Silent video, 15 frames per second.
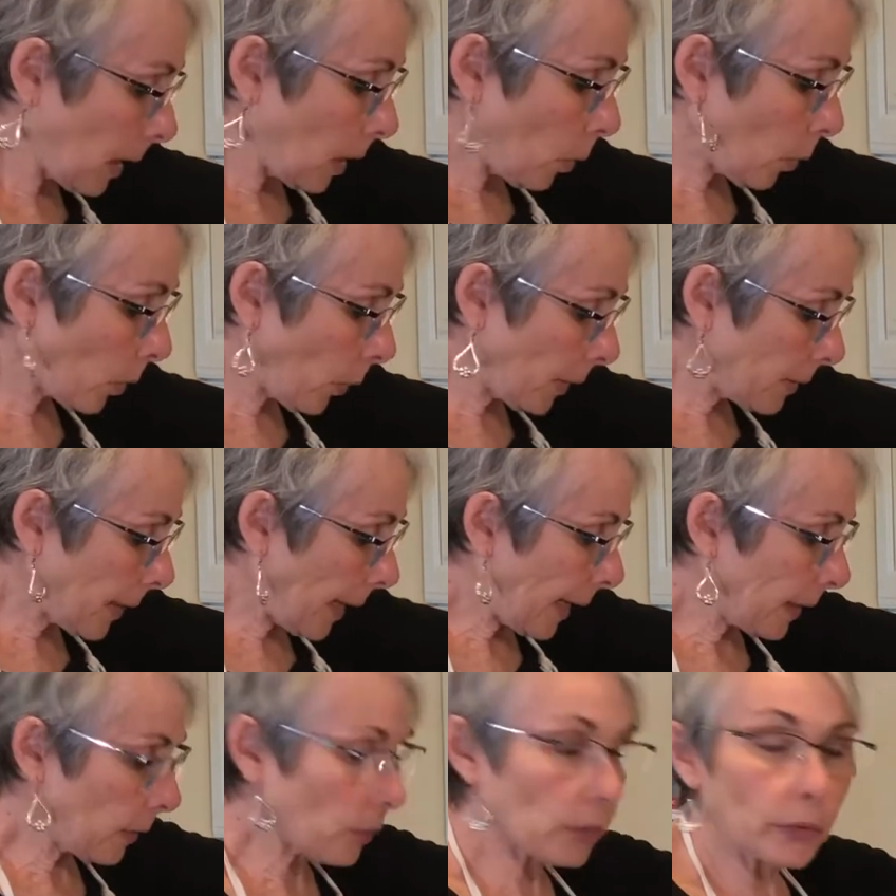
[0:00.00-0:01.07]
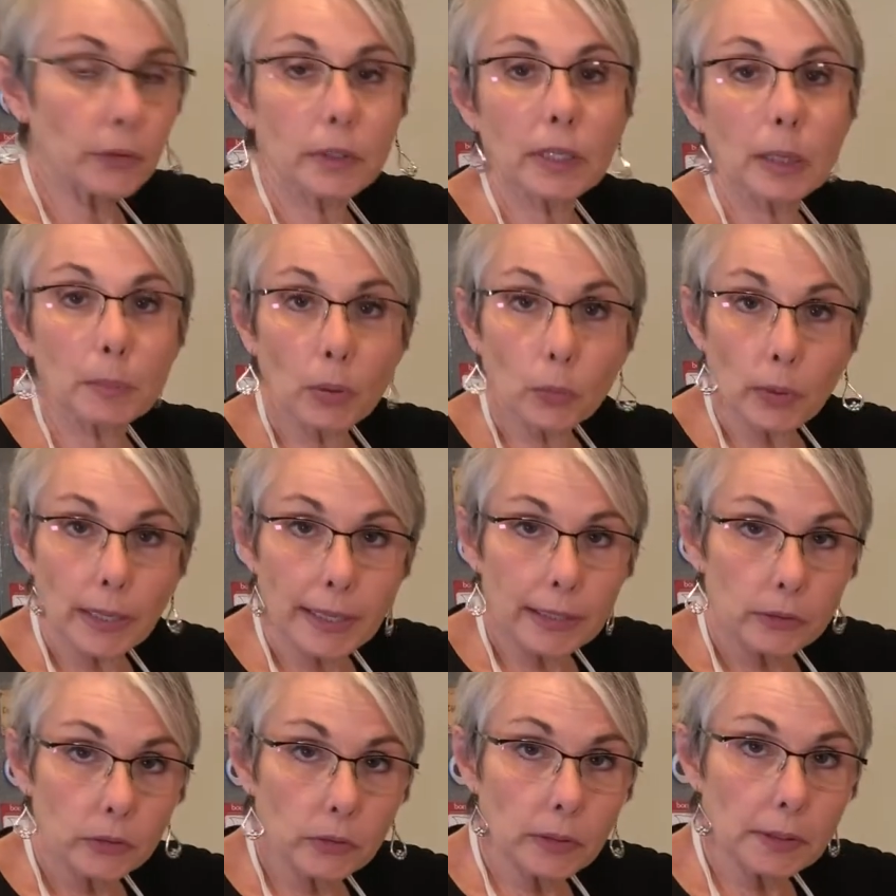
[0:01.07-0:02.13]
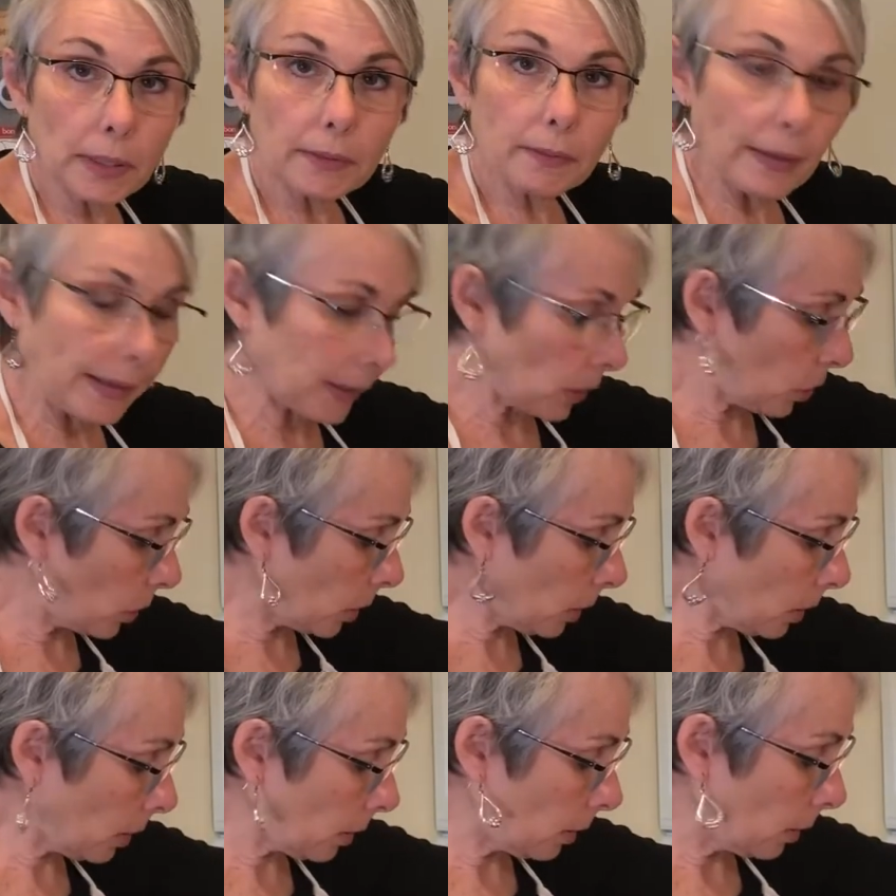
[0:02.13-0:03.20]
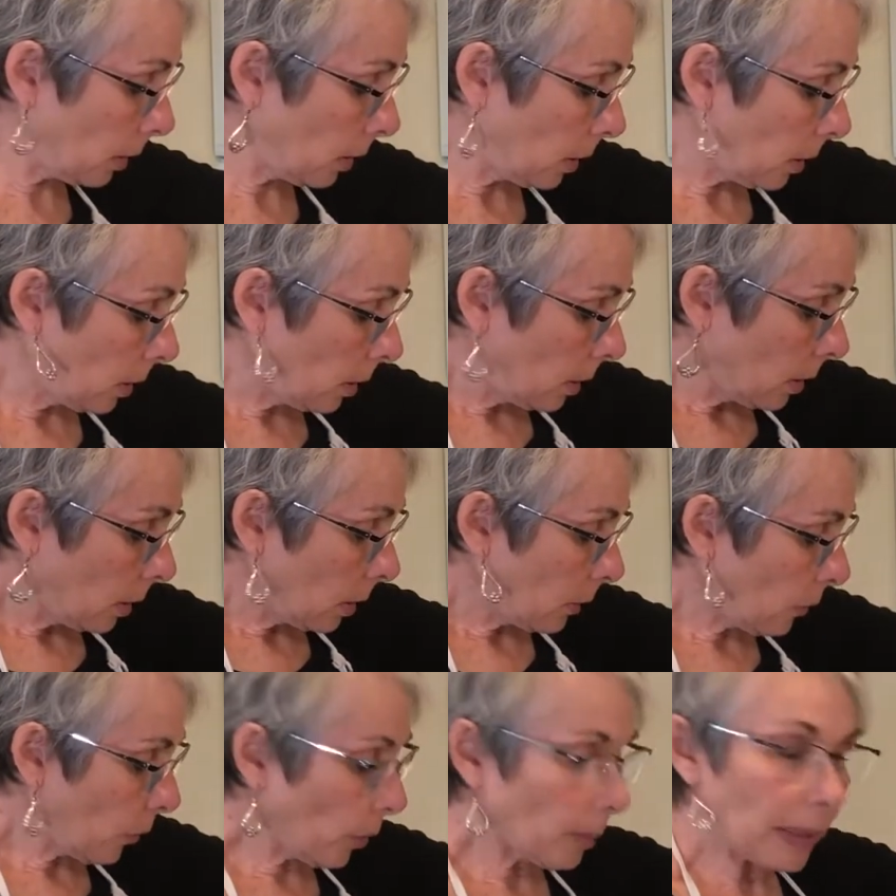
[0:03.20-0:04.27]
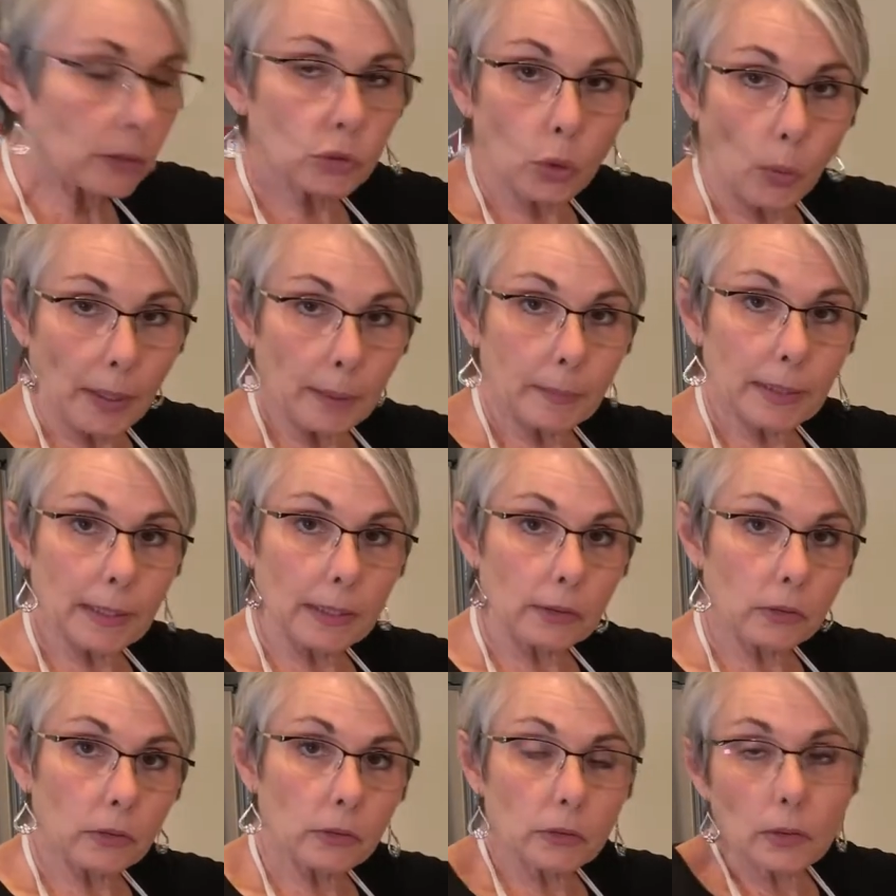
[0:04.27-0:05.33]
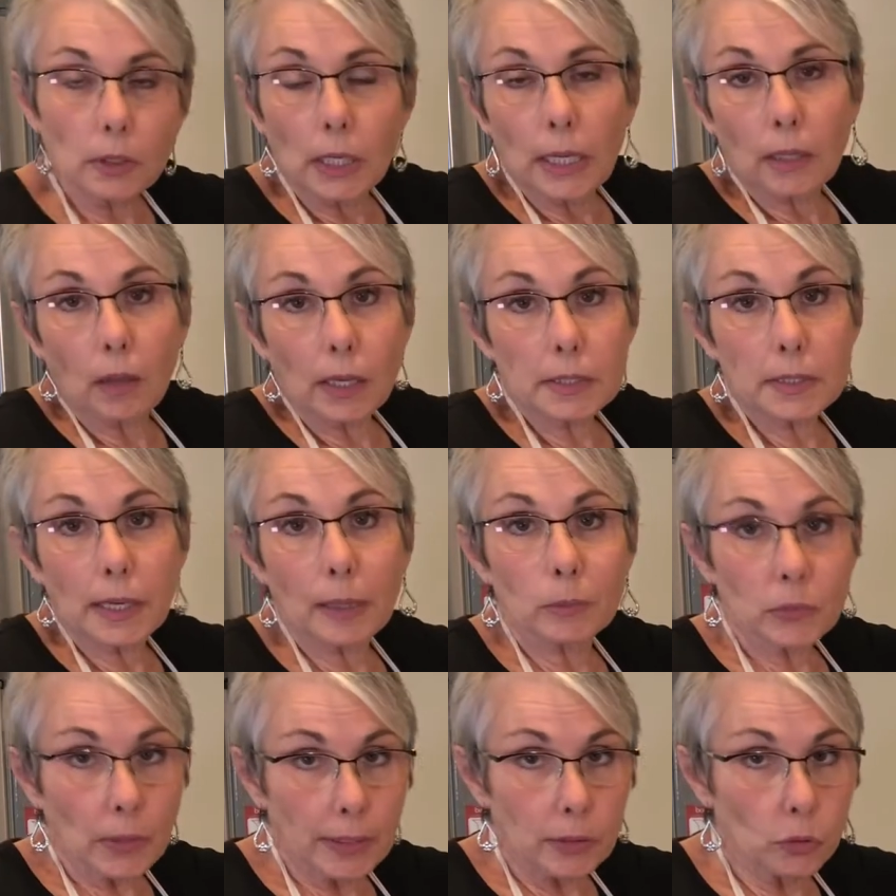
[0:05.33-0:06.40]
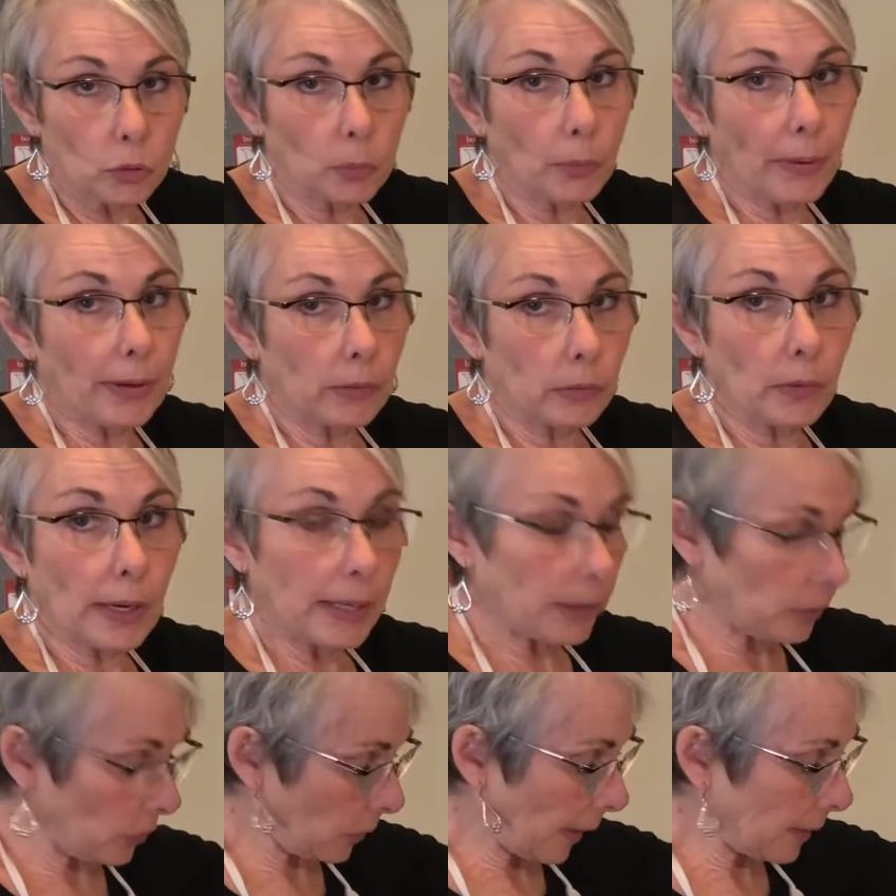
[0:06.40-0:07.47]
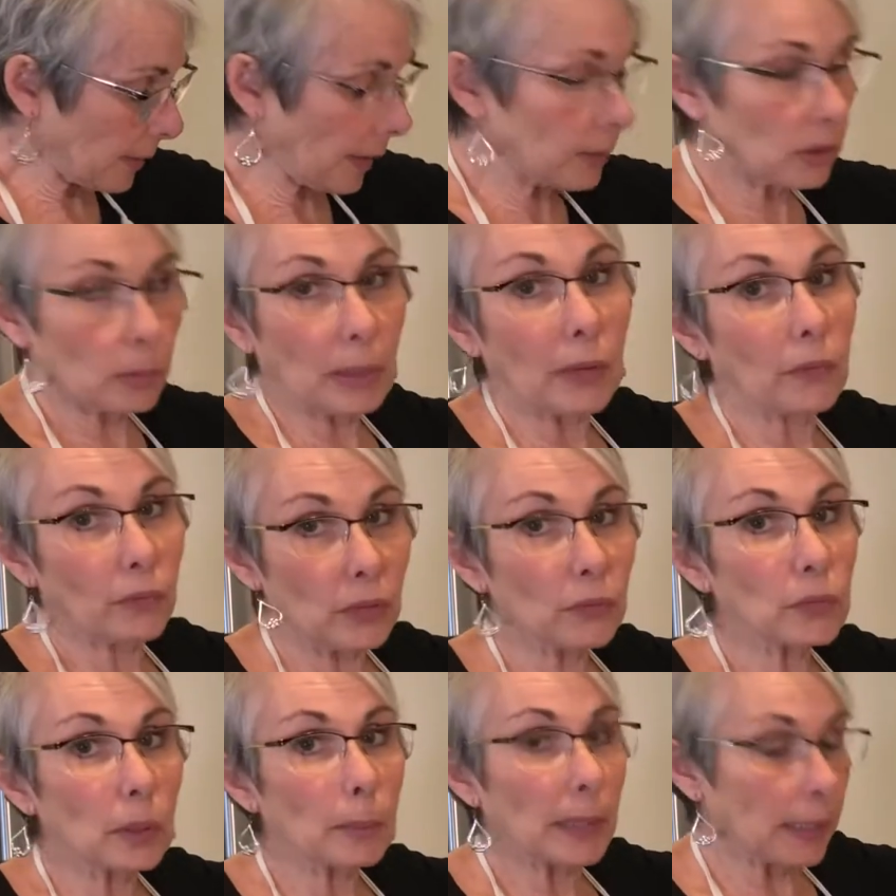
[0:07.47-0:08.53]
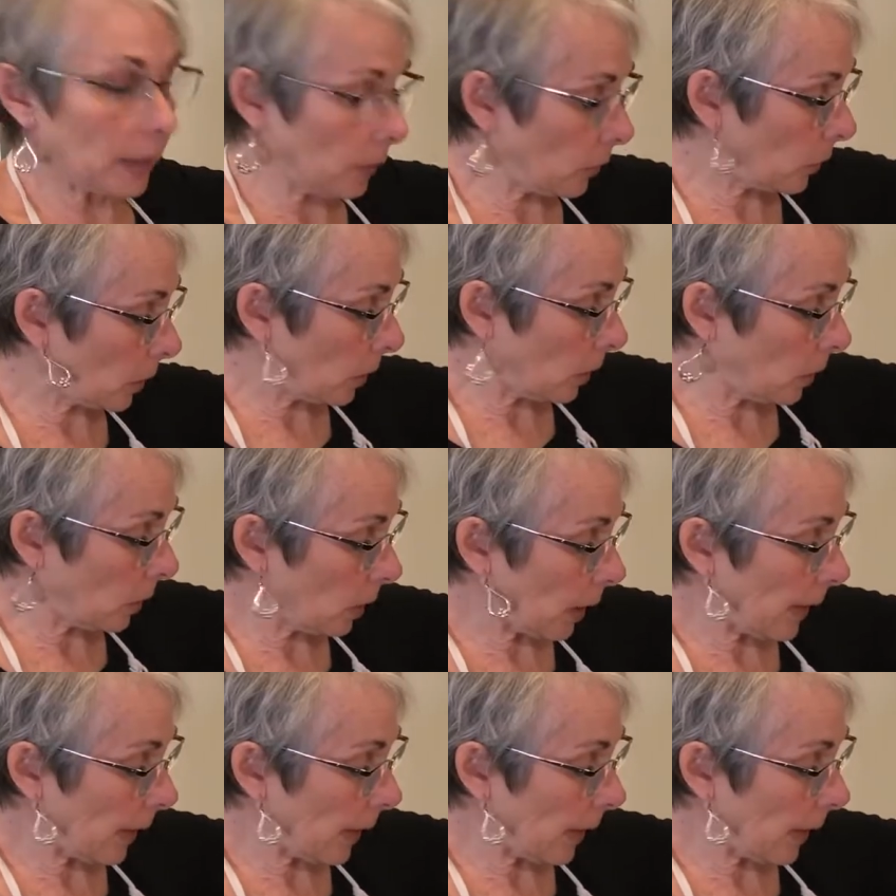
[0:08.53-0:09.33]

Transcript: We're going to add a 1/3 cup of rice and let that cook for about 20 minutes. A lot of times I use brown rice. That takes about 50 minutes to cook.